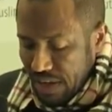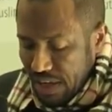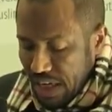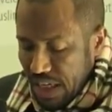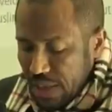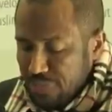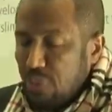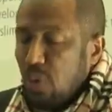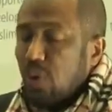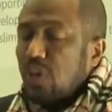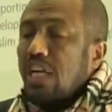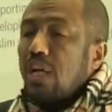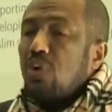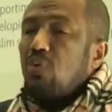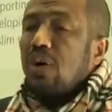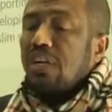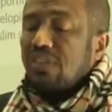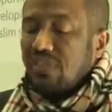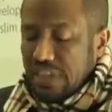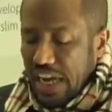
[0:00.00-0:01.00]
is put in
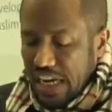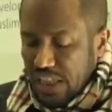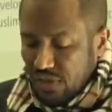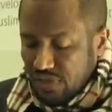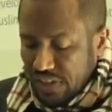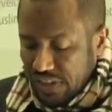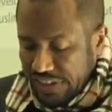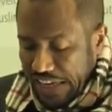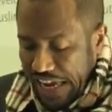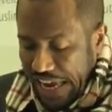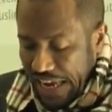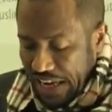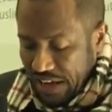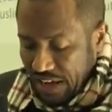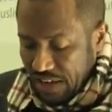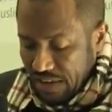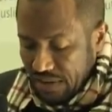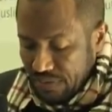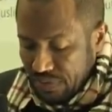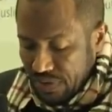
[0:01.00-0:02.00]
one side of the scale,
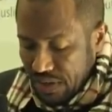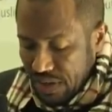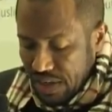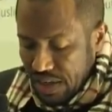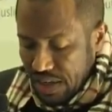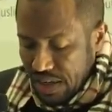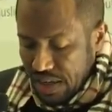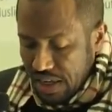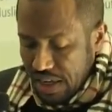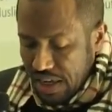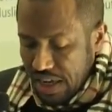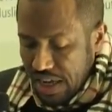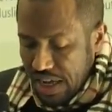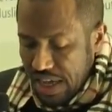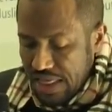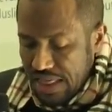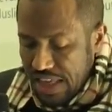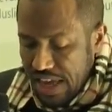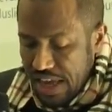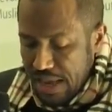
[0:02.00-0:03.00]

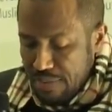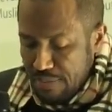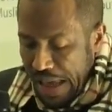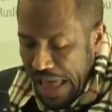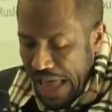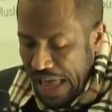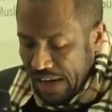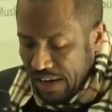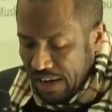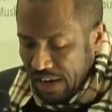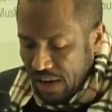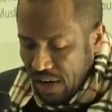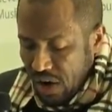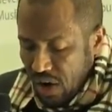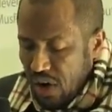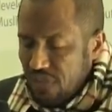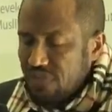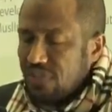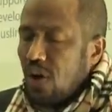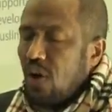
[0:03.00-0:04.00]
and the iman
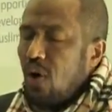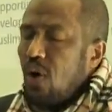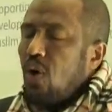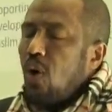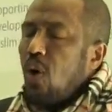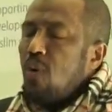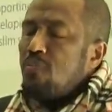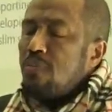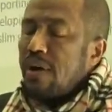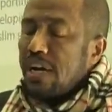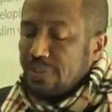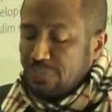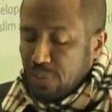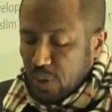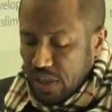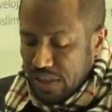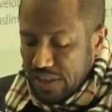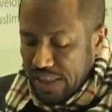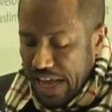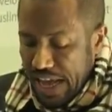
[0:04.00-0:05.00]
of the whole ummah is put
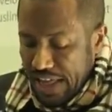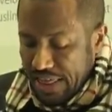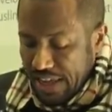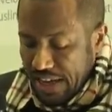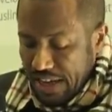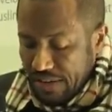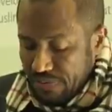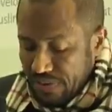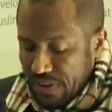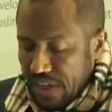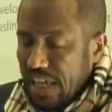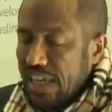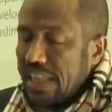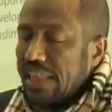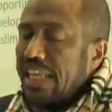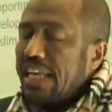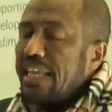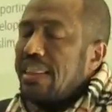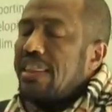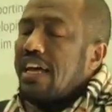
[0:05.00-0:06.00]
in the other,
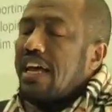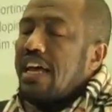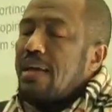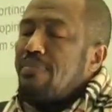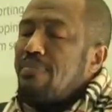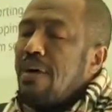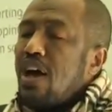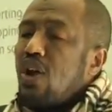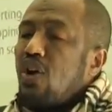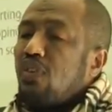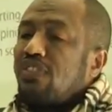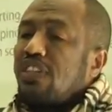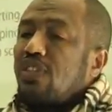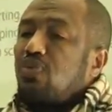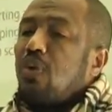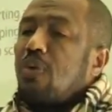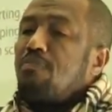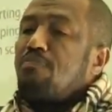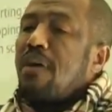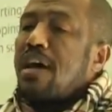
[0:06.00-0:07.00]
indeed the iman of this
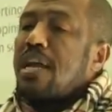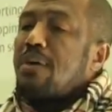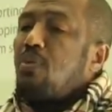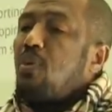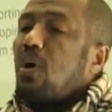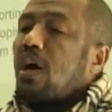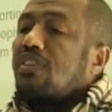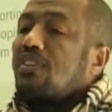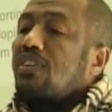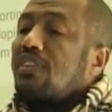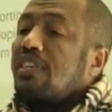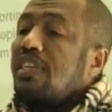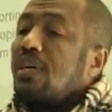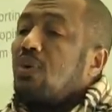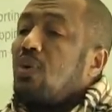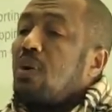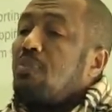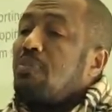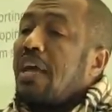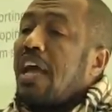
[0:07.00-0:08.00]
one man, Abu Bakr Siddiq,
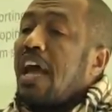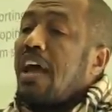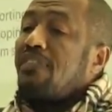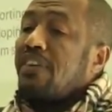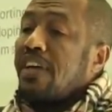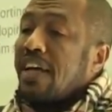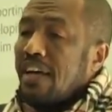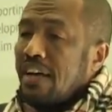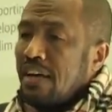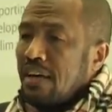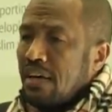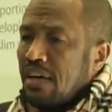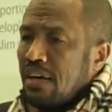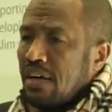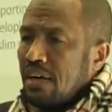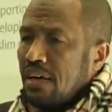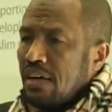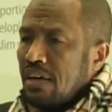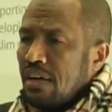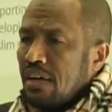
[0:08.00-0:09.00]
will be heavier.
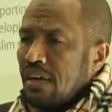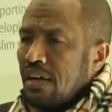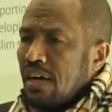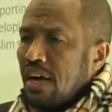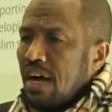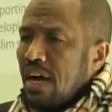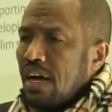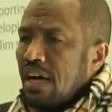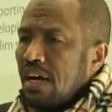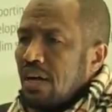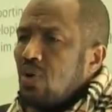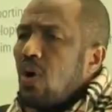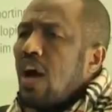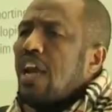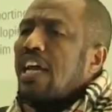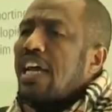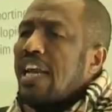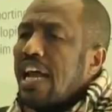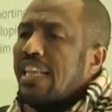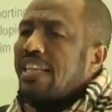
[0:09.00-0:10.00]
You are
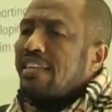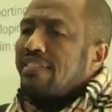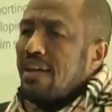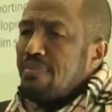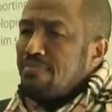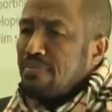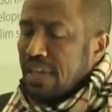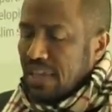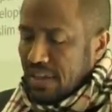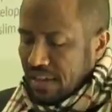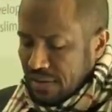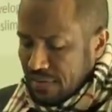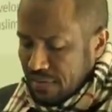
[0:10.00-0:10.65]
greater than me.